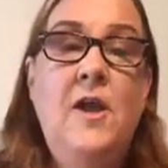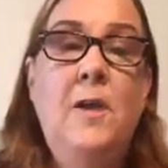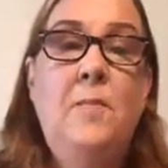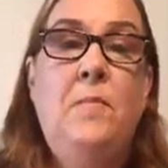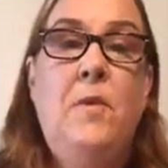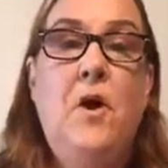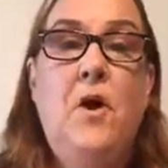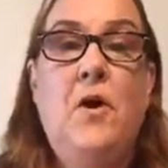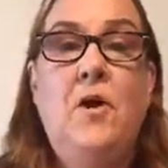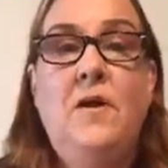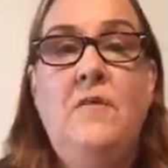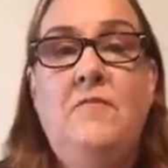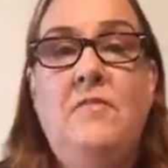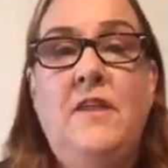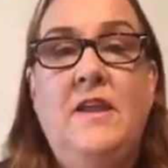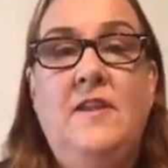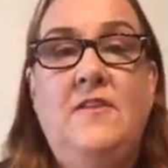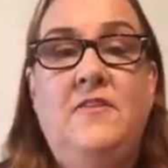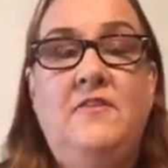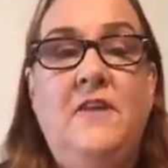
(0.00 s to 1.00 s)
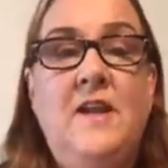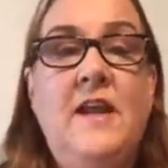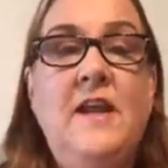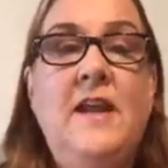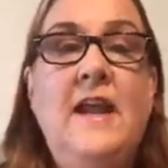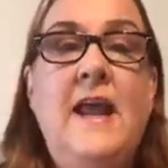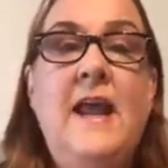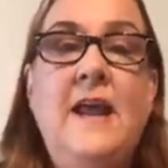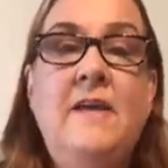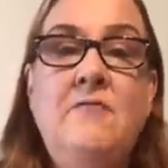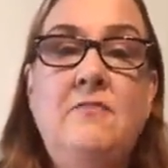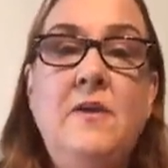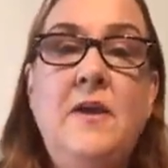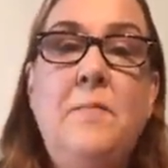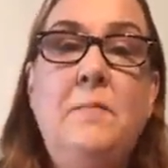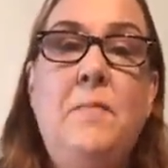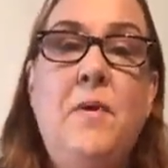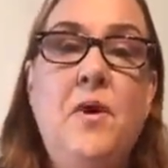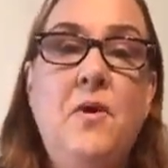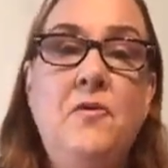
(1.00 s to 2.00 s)
part of this in
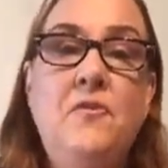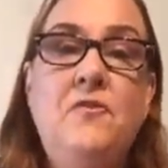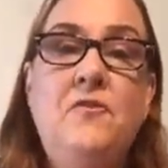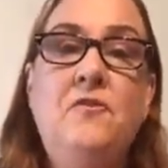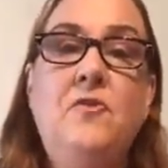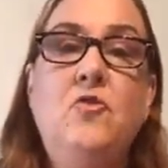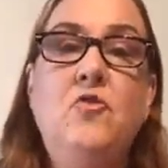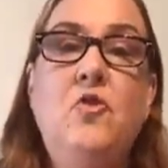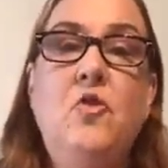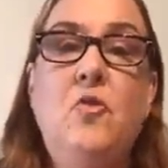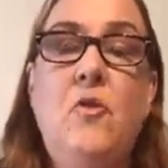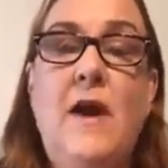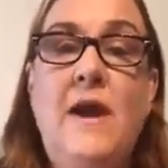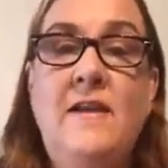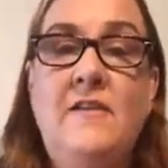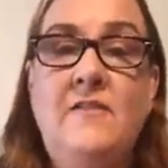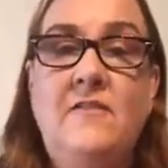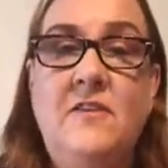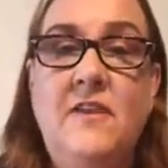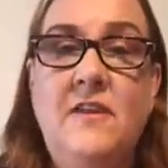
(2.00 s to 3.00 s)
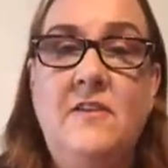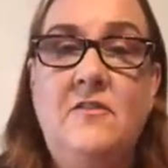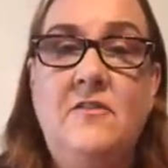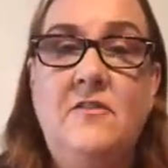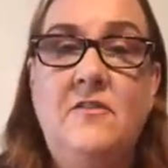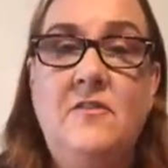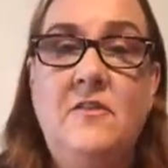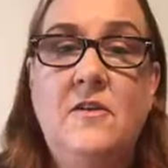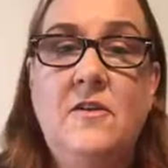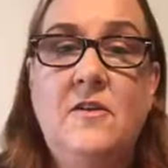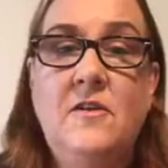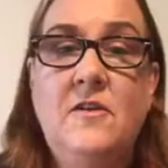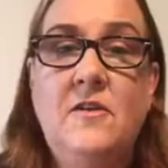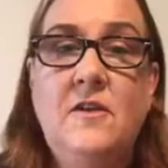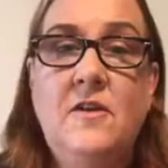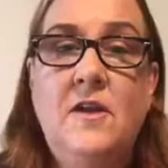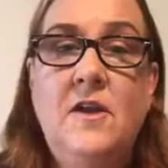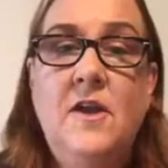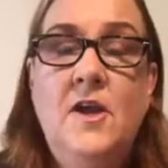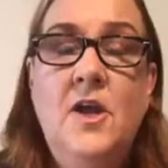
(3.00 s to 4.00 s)
every personal crisis.
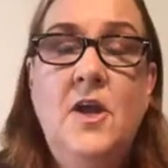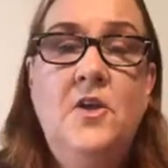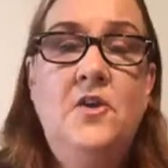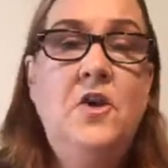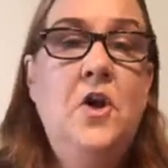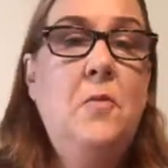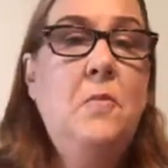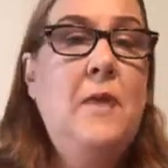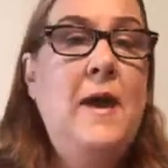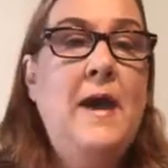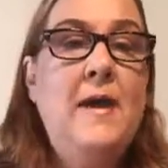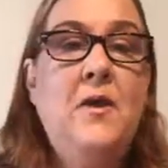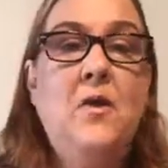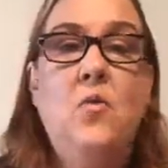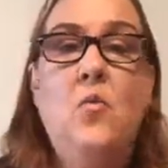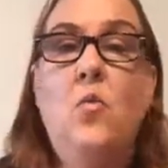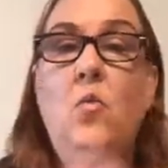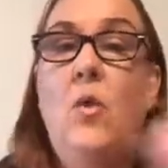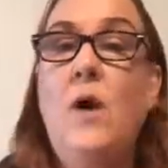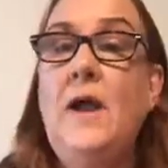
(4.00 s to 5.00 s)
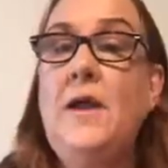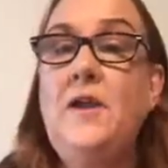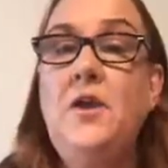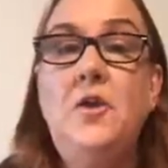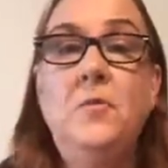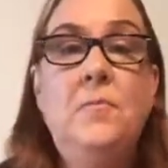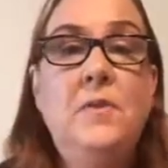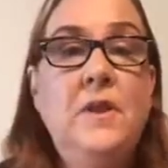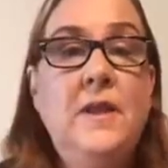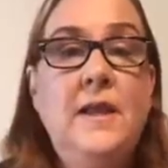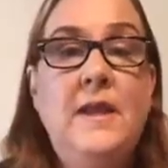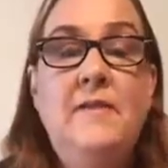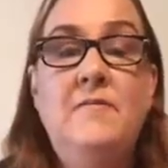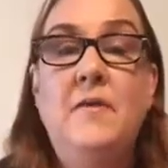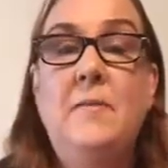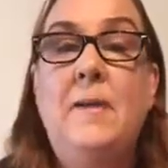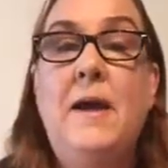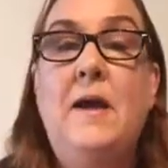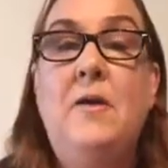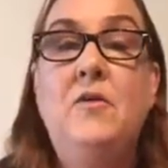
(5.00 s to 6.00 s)
No matter what you believe
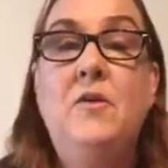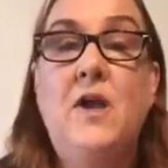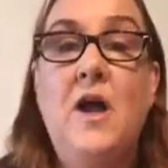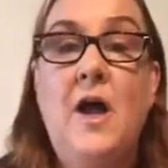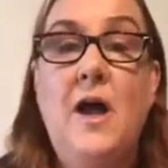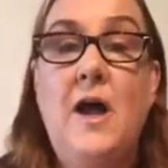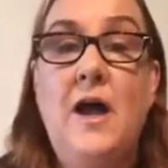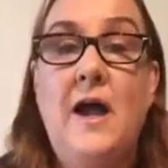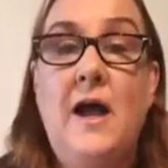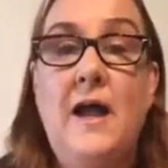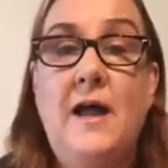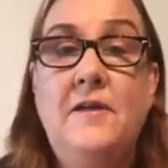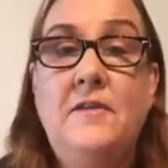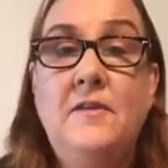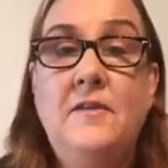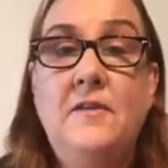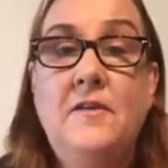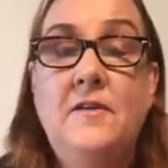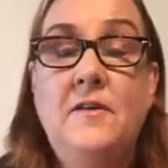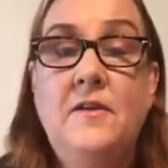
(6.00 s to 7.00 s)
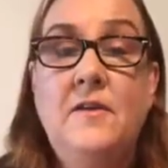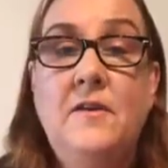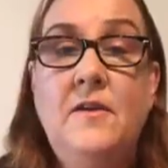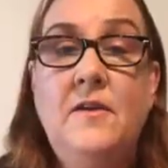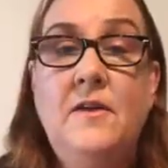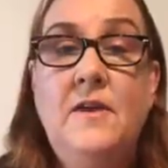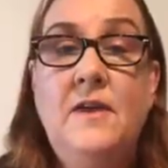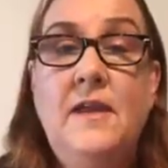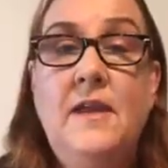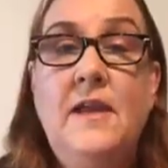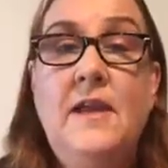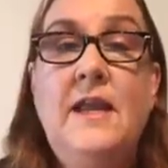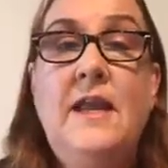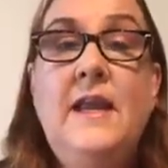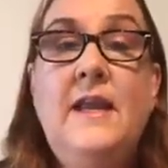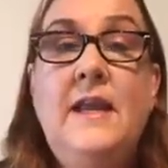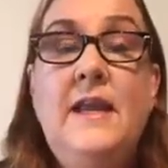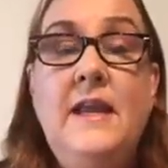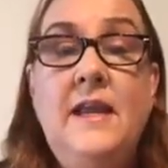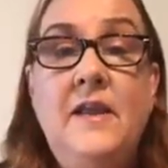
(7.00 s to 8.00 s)
about God,
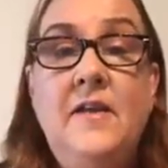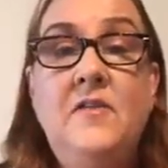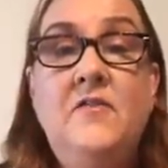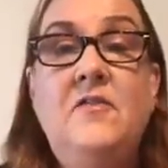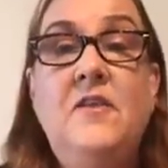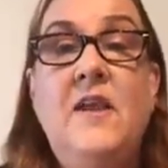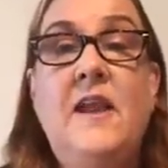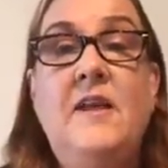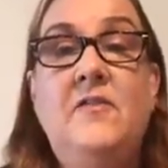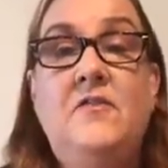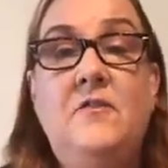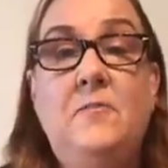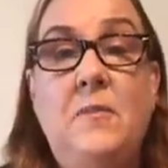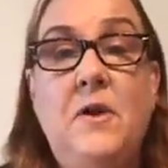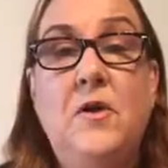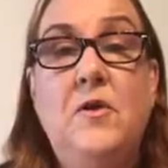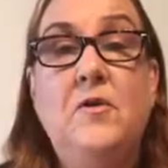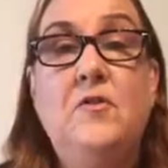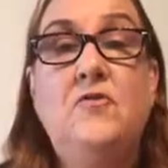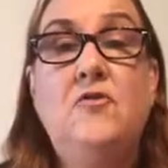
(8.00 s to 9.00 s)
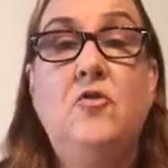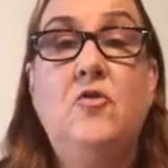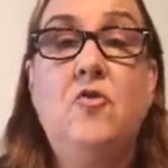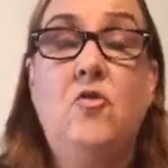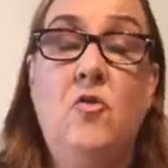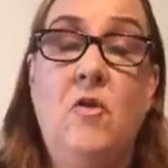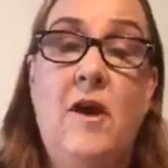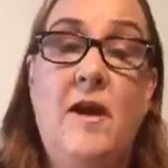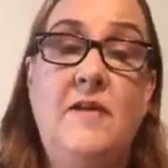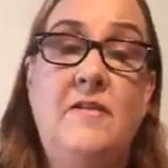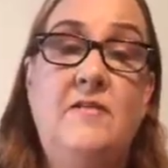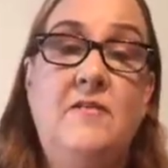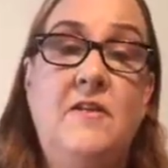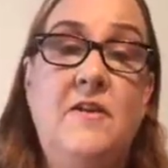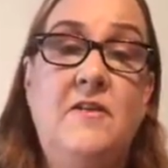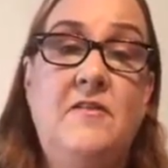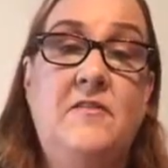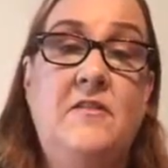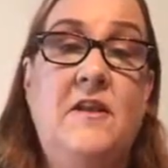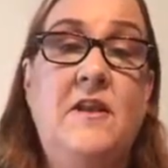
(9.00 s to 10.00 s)
it is a spiritual
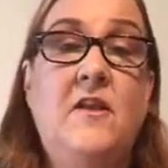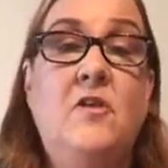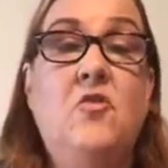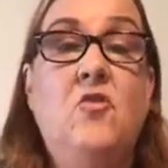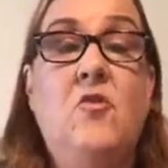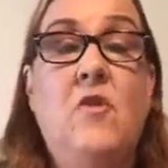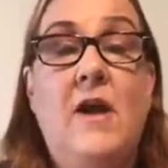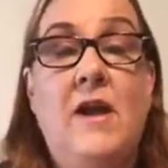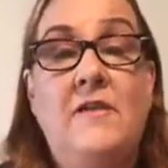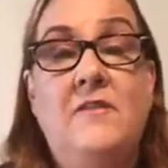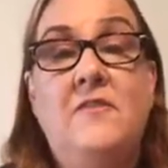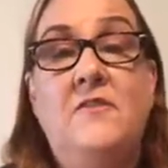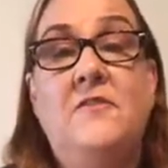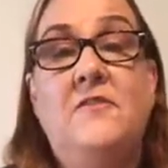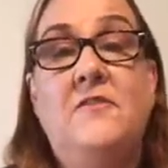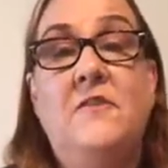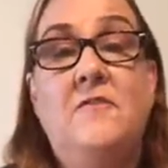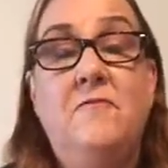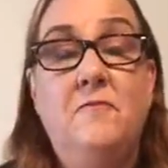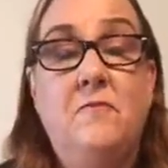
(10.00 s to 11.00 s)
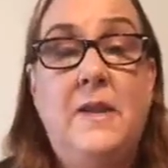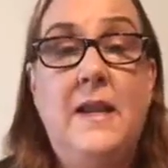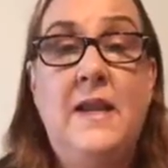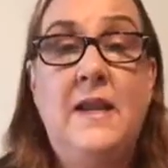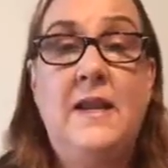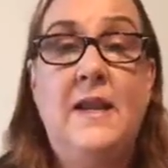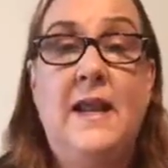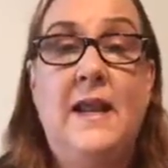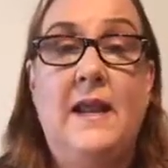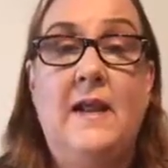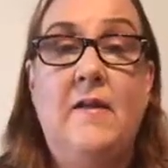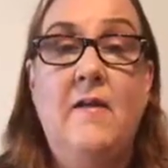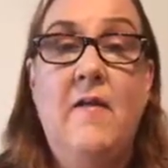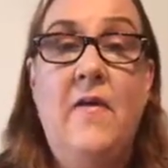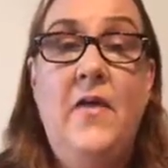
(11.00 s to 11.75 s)
crisis and a crisis of meaning.